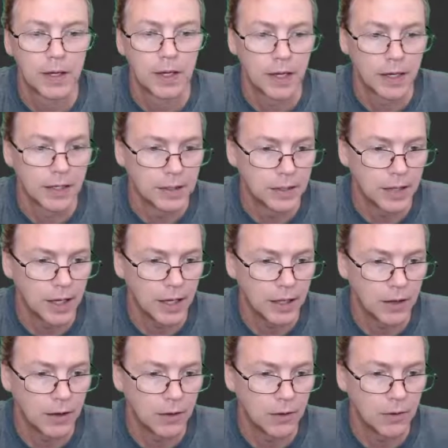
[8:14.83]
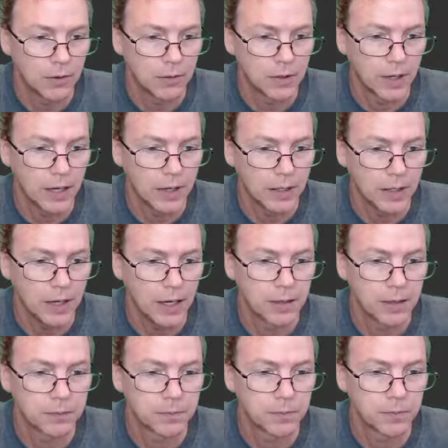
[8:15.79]
and yellow
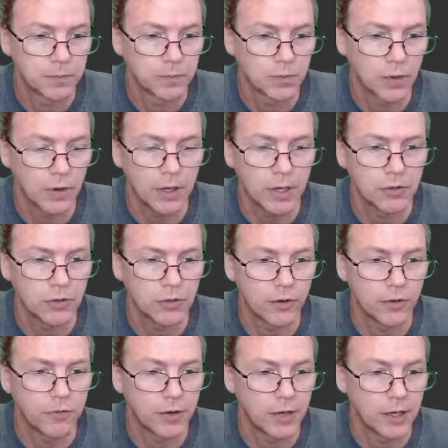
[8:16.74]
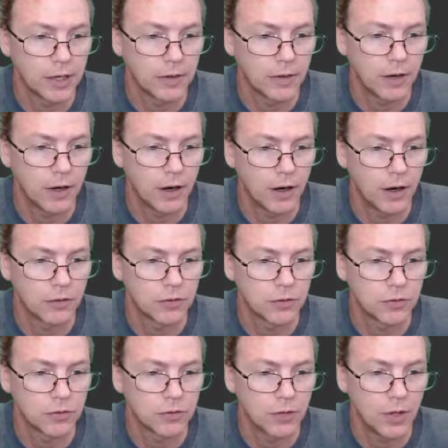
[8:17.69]
98. Okay, so they're fine. They are the
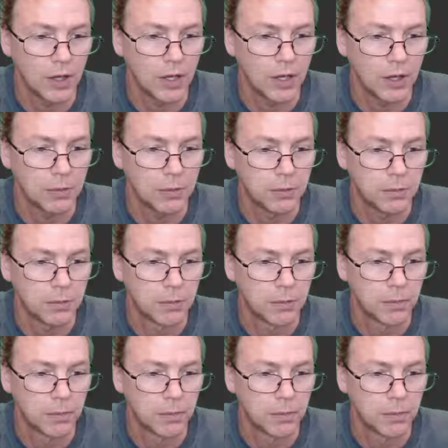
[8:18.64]
same